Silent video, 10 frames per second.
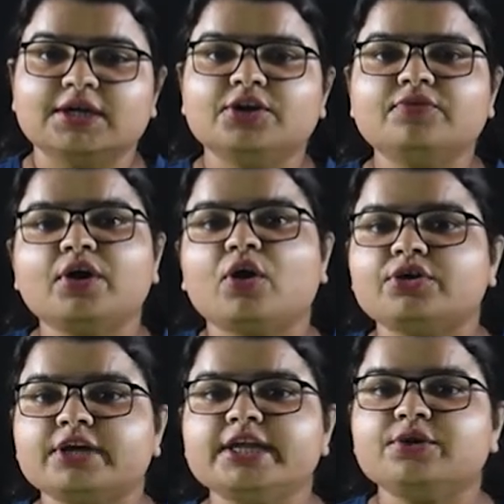Now we
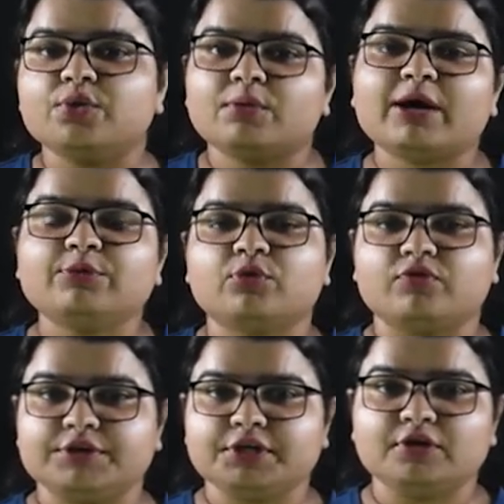already know about
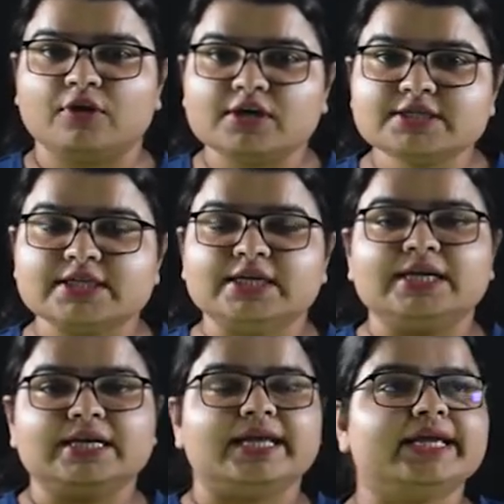profit and loss,
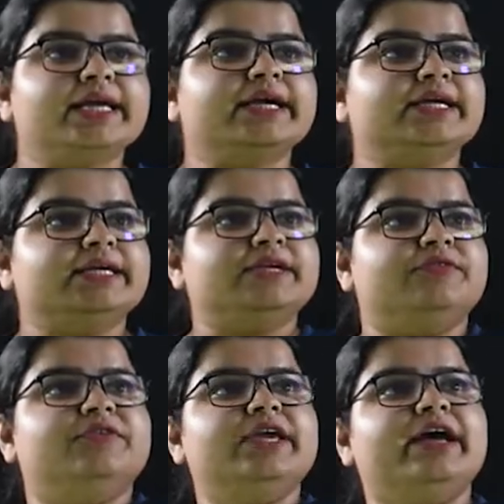like
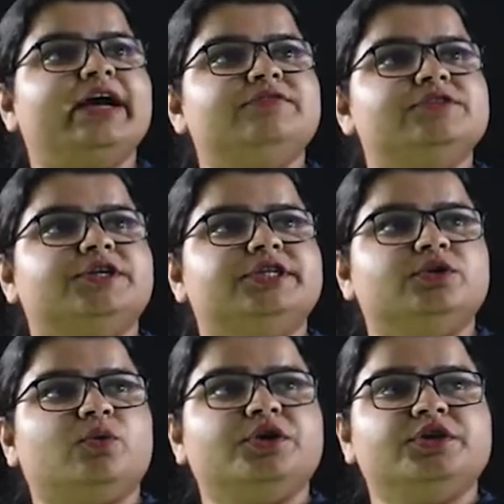we have
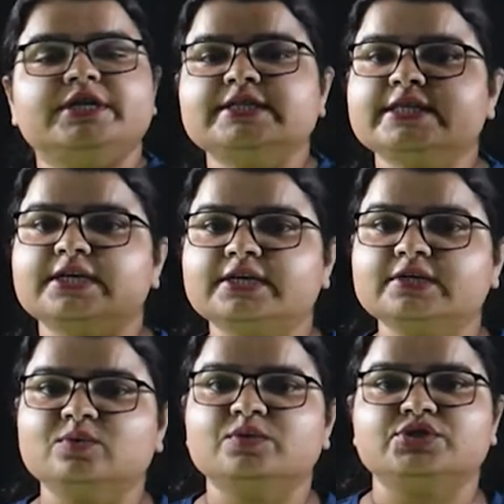certain quantities here
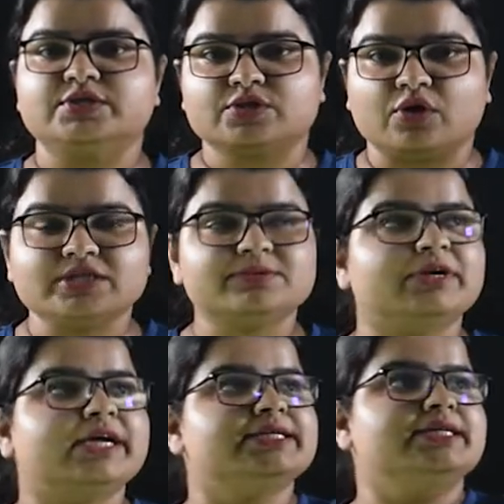which is cost
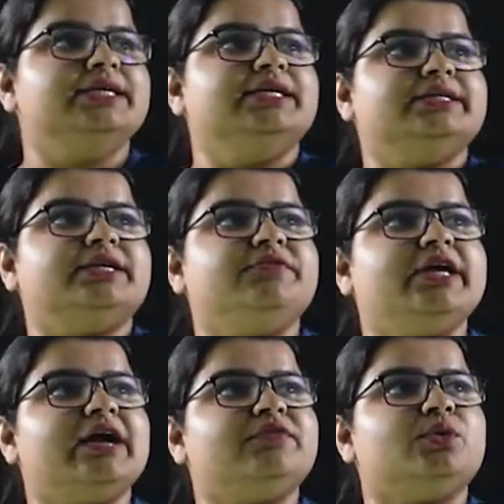price, then we
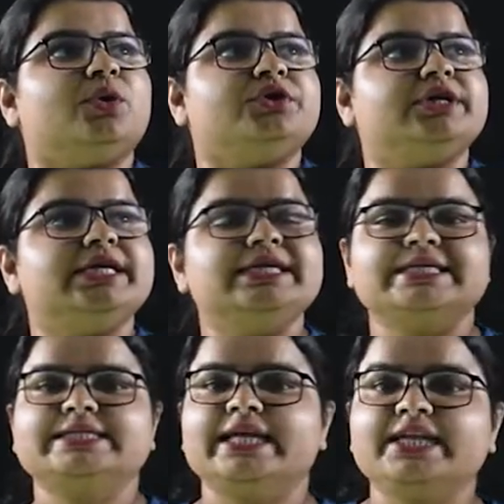have a quantity
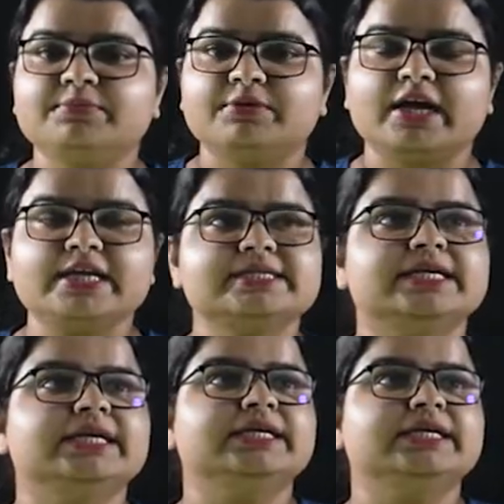selling price,